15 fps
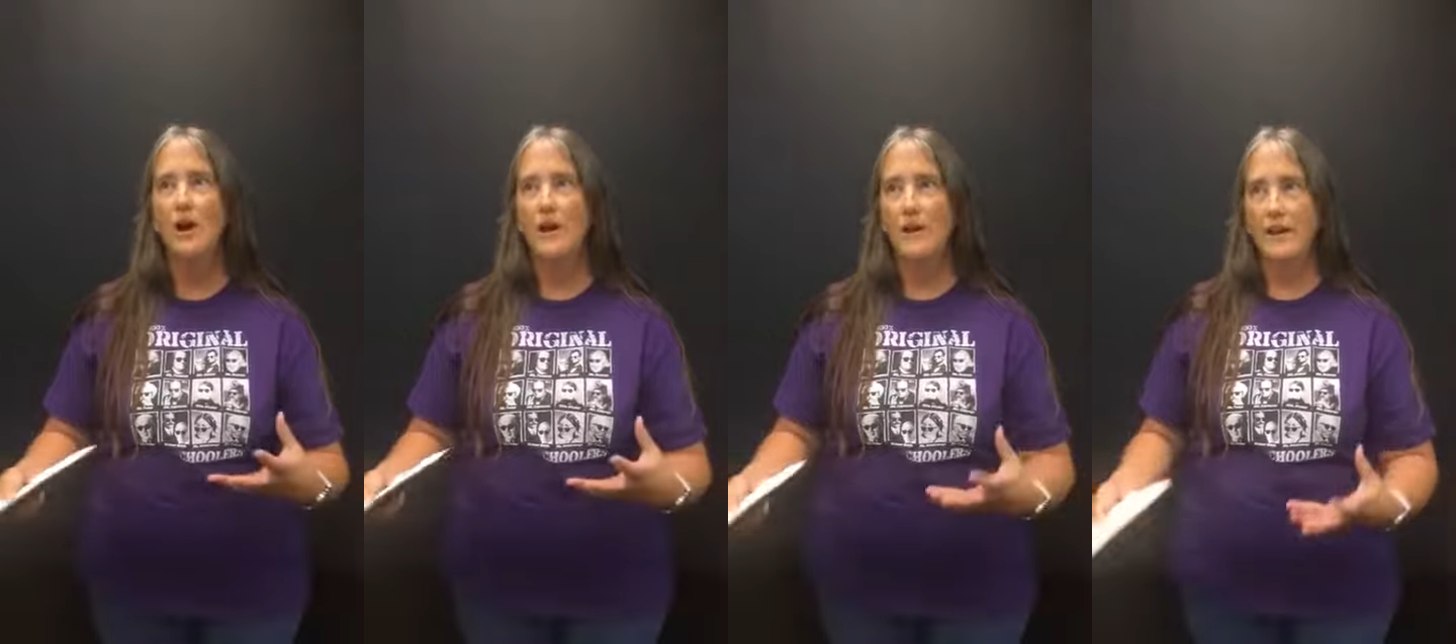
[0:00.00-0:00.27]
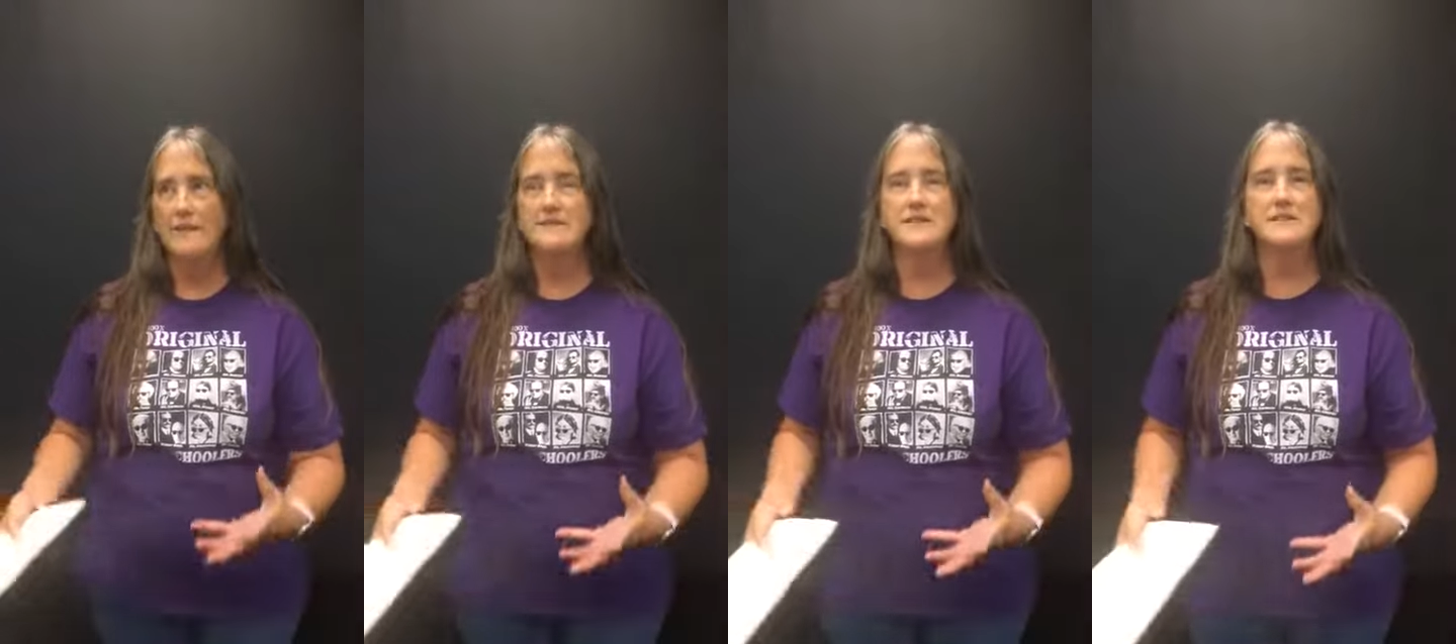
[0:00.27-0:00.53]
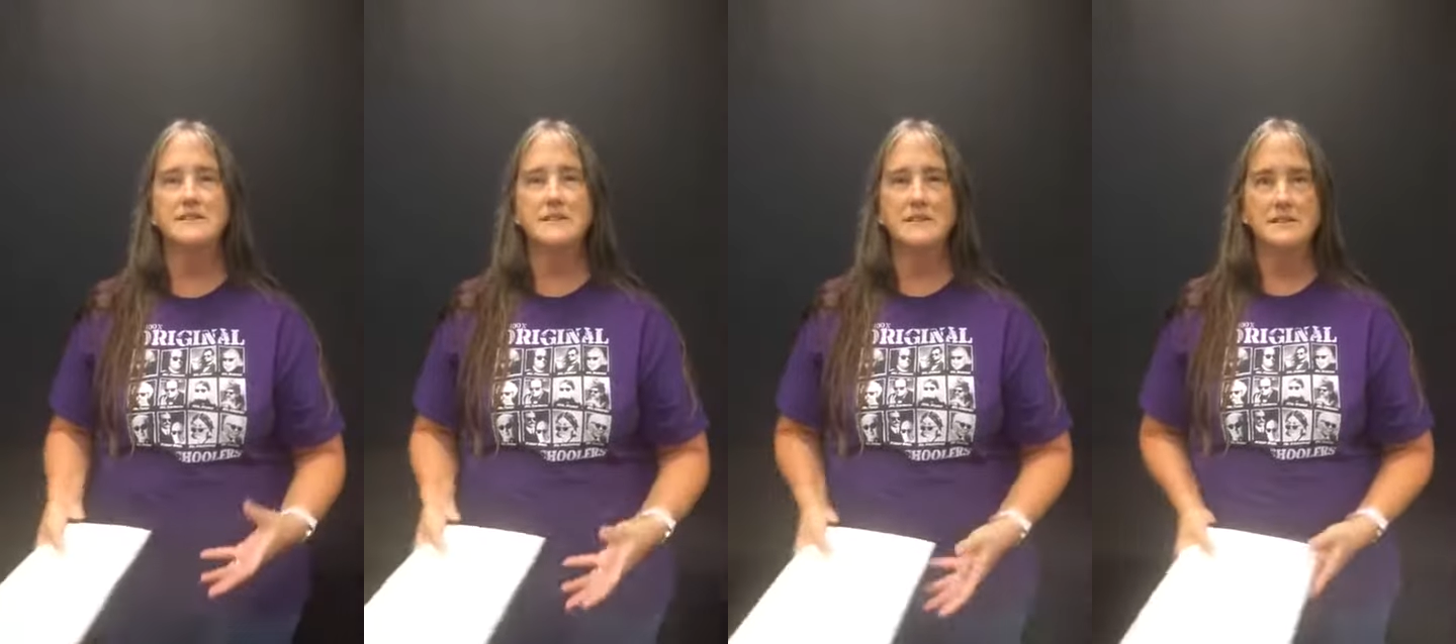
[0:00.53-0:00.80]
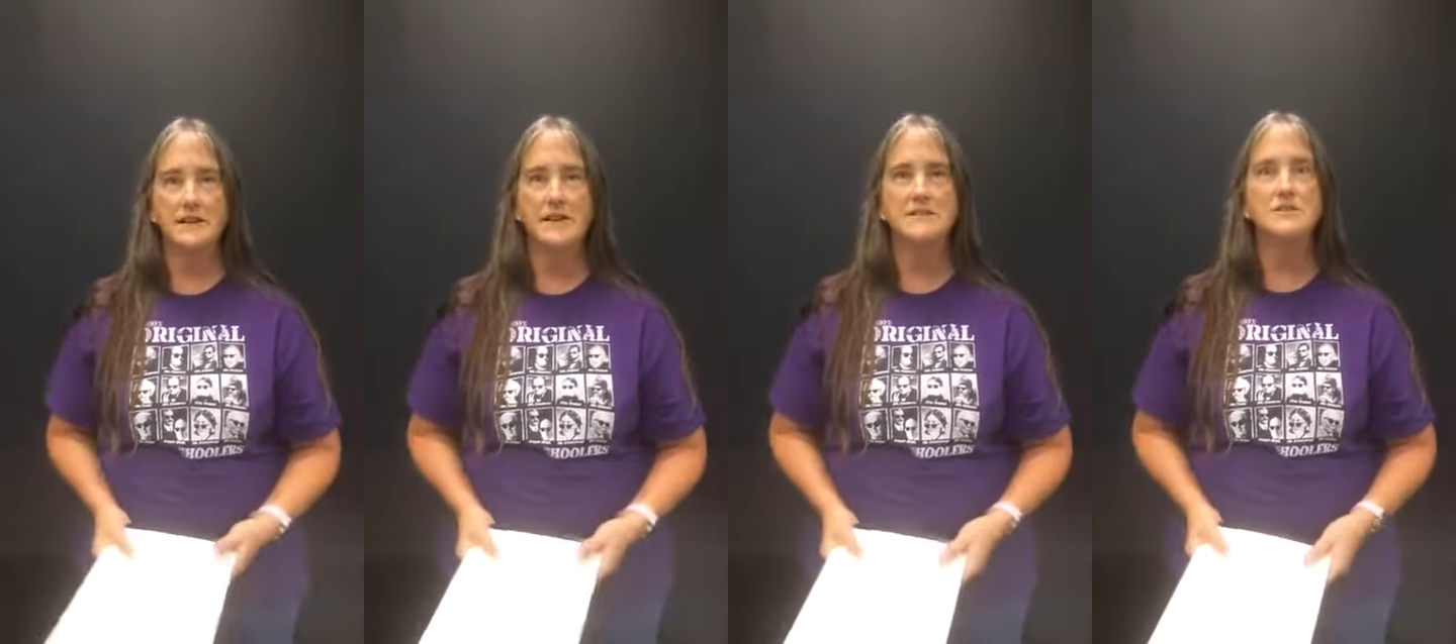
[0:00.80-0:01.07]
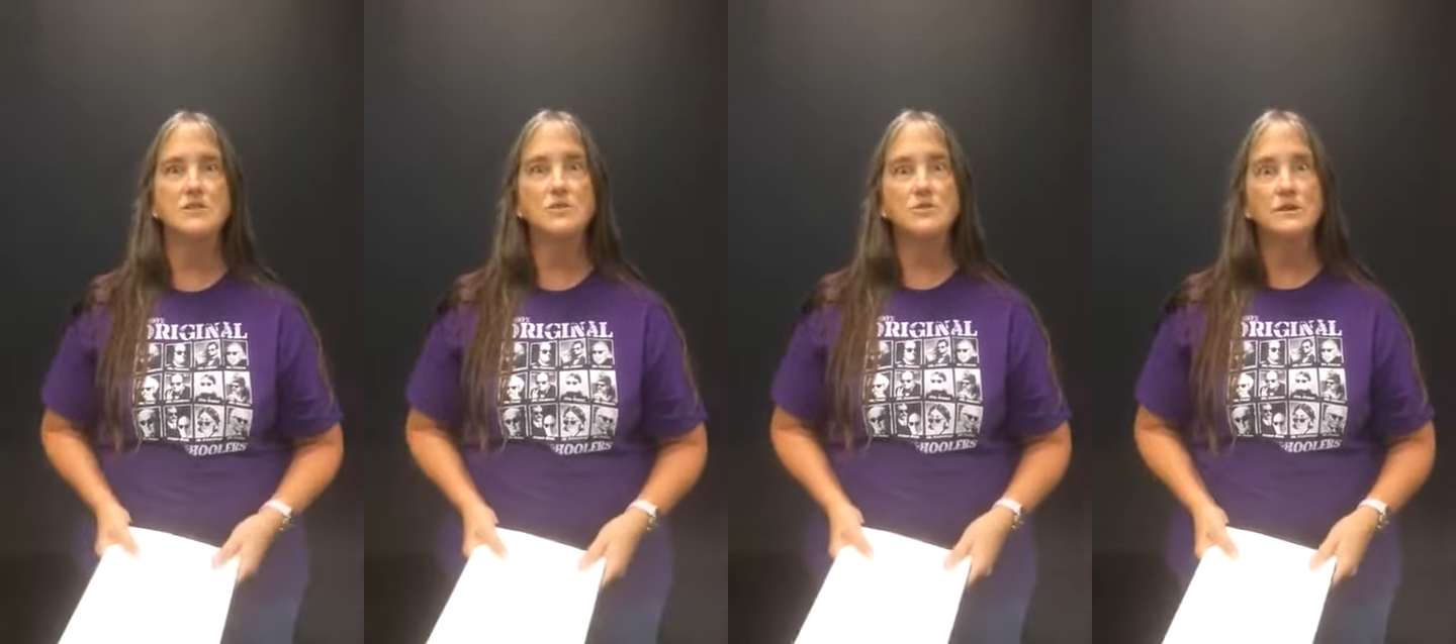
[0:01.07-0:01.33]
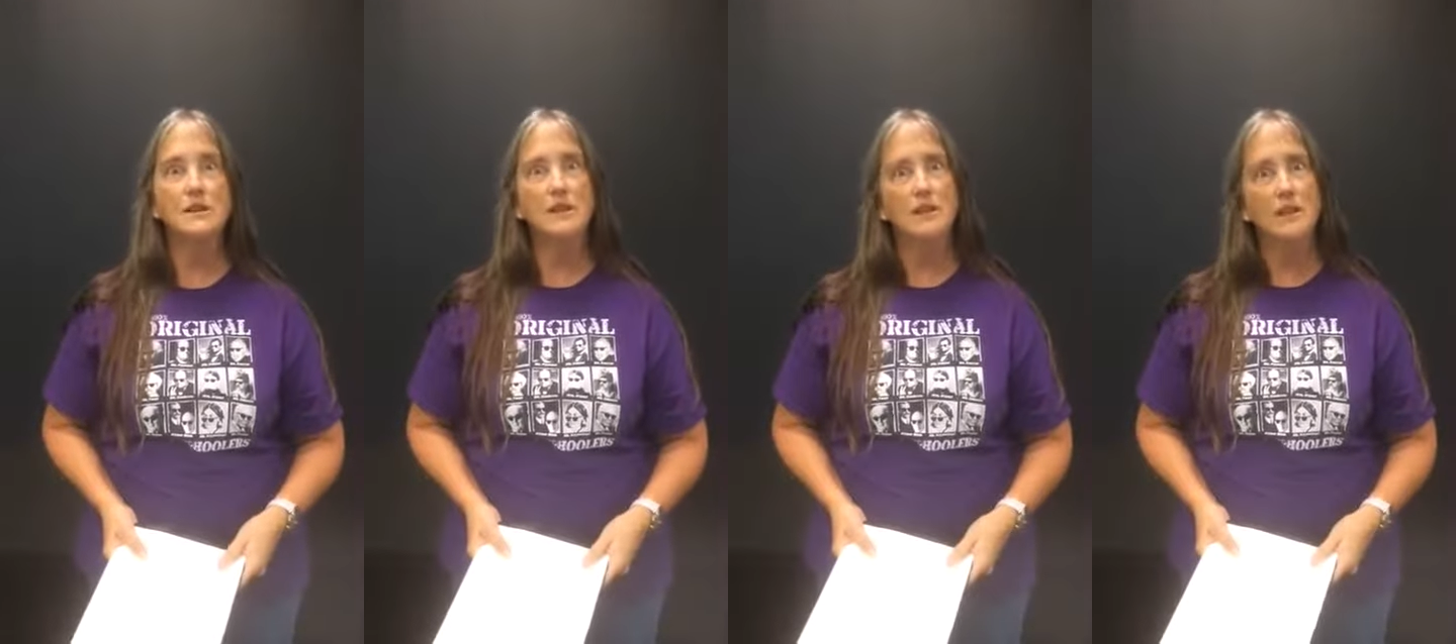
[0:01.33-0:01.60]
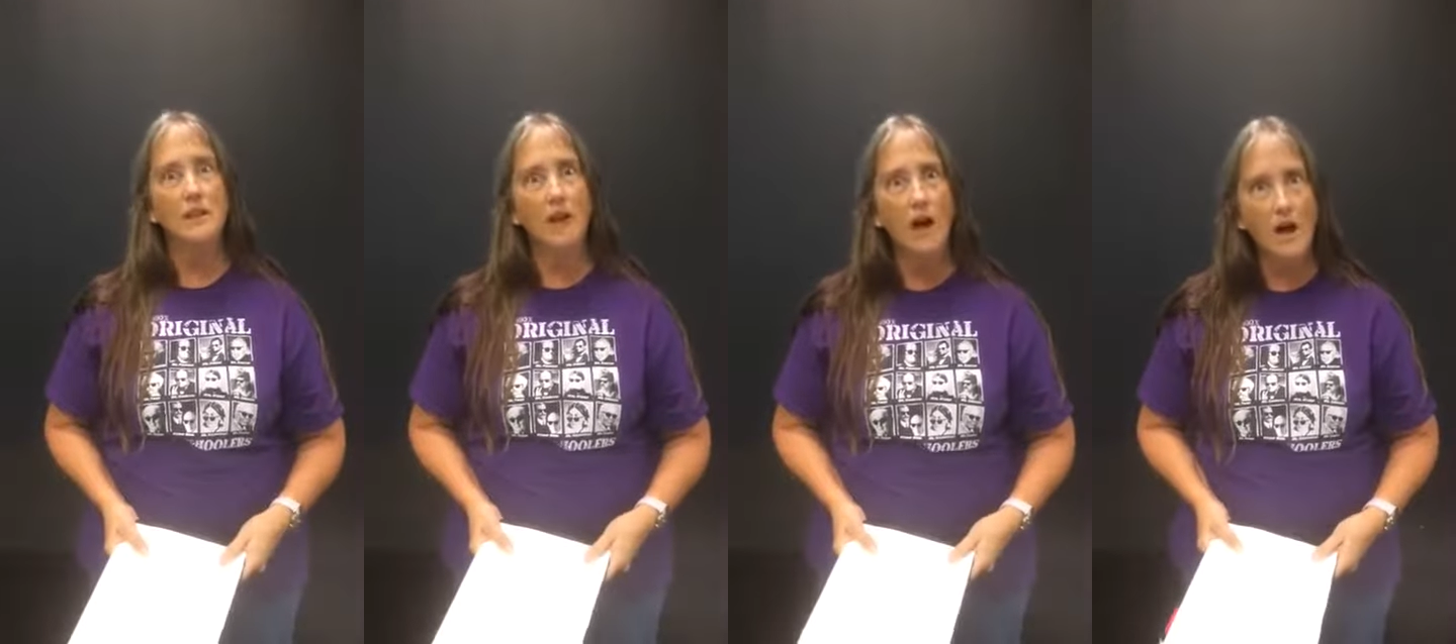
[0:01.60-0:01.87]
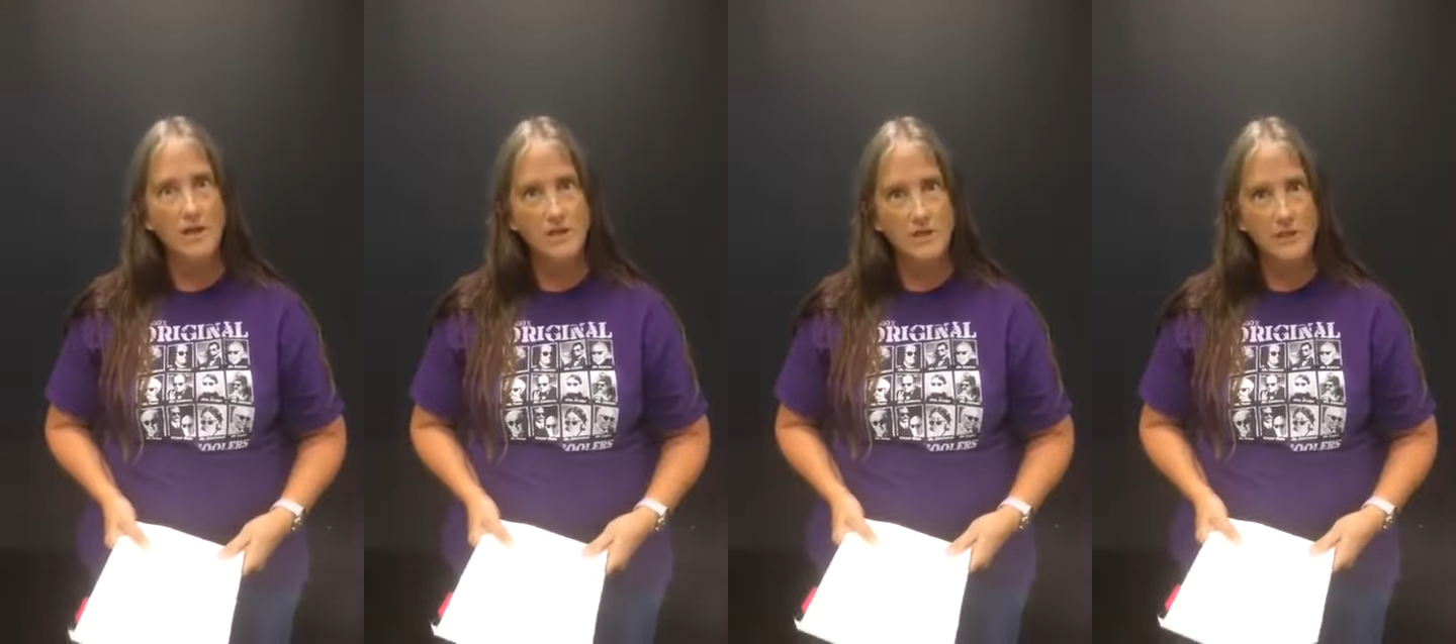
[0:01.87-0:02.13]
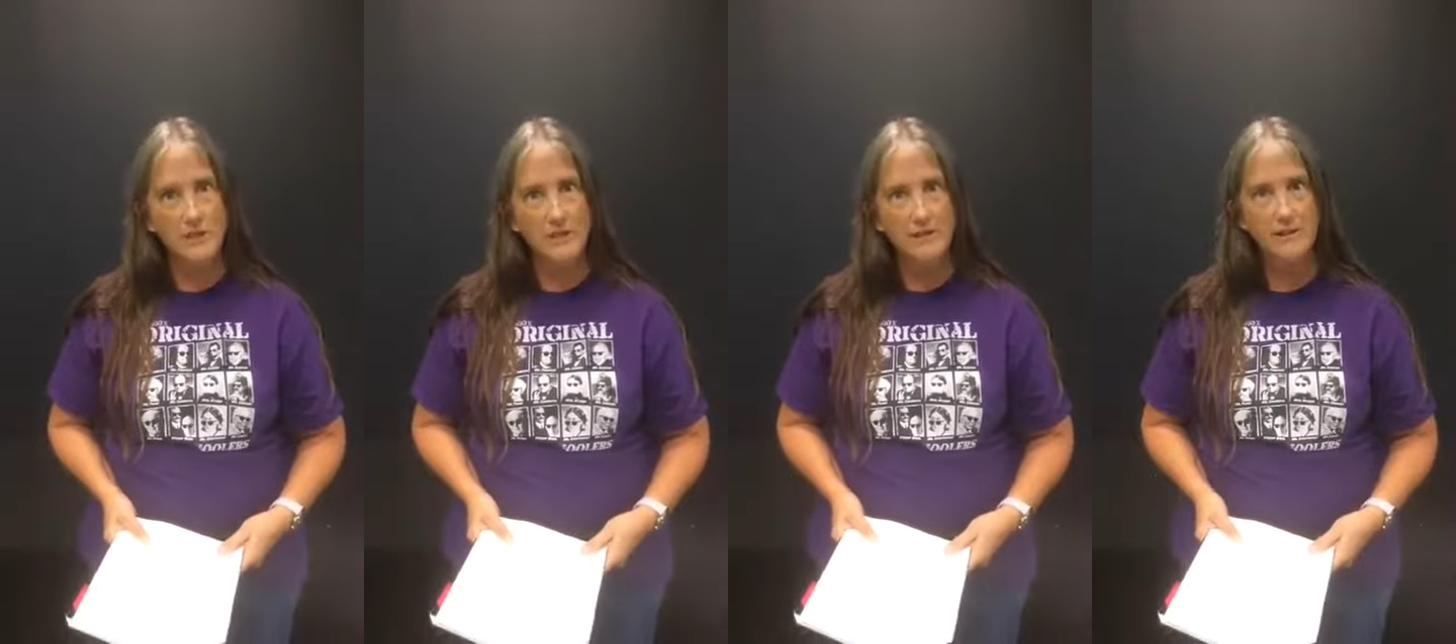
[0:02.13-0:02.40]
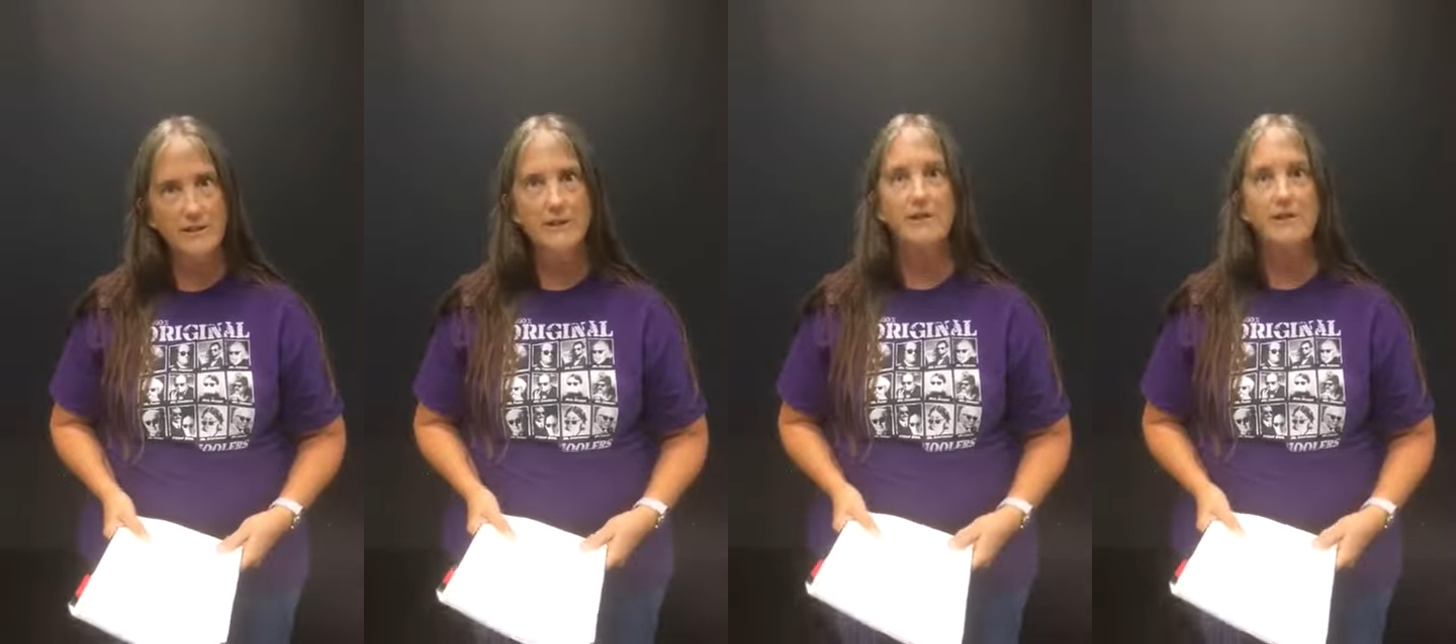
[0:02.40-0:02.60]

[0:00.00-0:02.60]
an SAT test using logic.